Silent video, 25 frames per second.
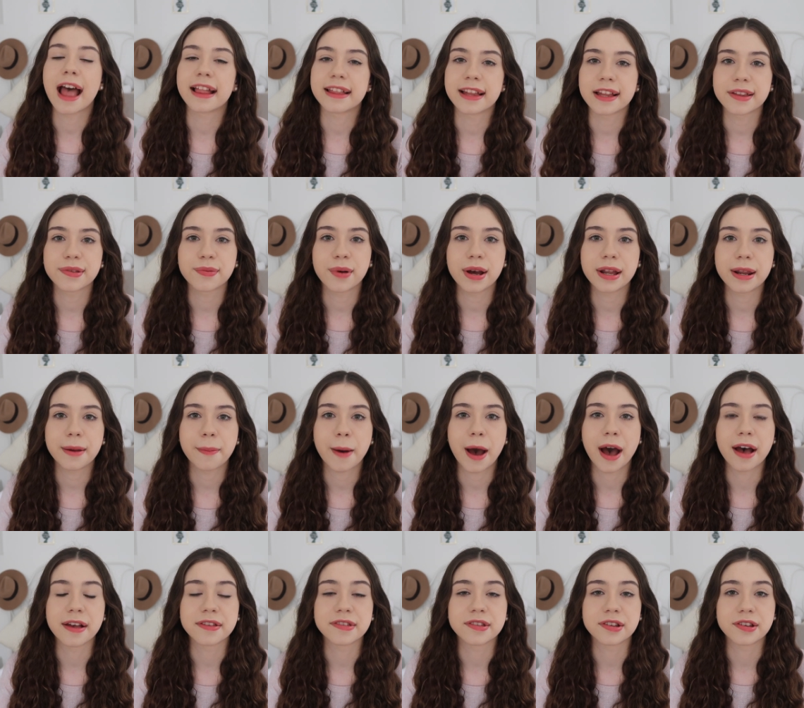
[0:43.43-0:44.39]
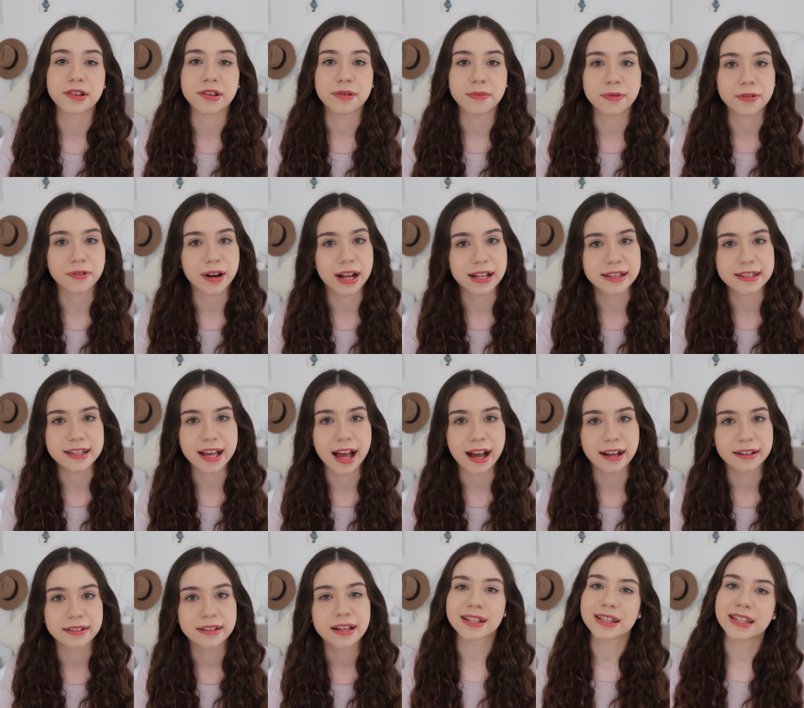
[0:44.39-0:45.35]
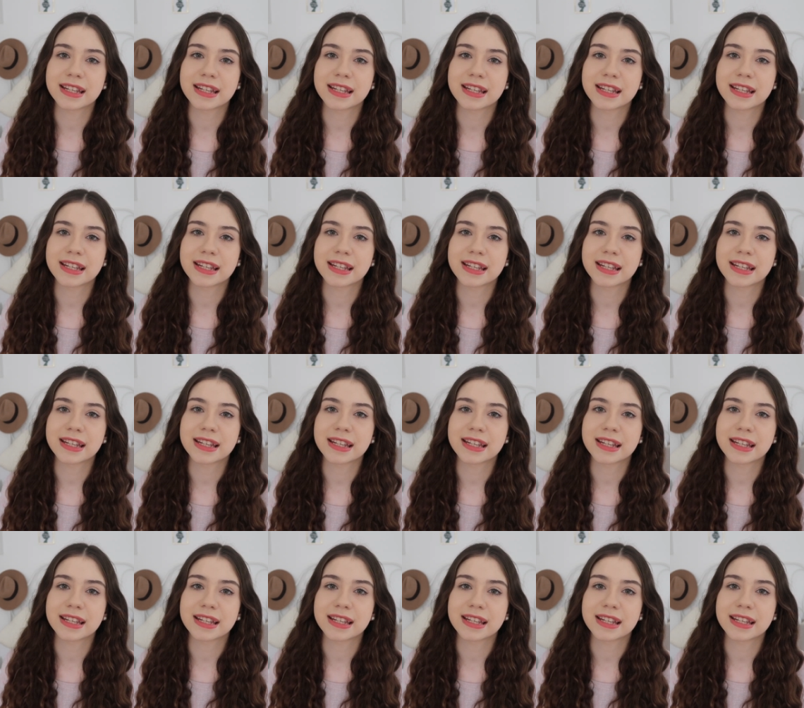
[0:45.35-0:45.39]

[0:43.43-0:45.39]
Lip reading: And that's why they passed the Human Rights Act.